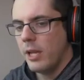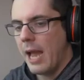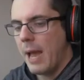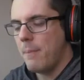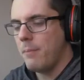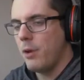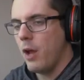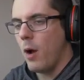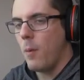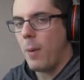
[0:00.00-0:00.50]

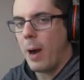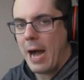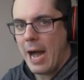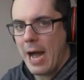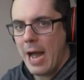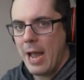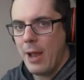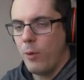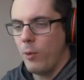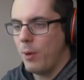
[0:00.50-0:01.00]
Yep, nope, I'm
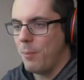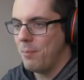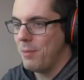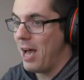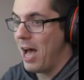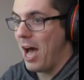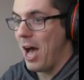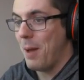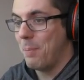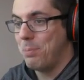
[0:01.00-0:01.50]
I would
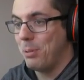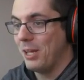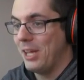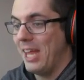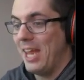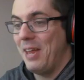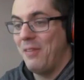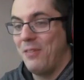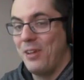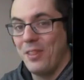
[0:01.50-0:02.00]
not believe
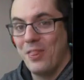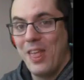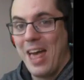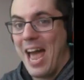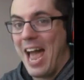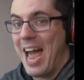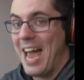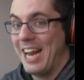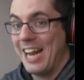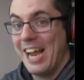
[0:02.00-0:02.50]
in that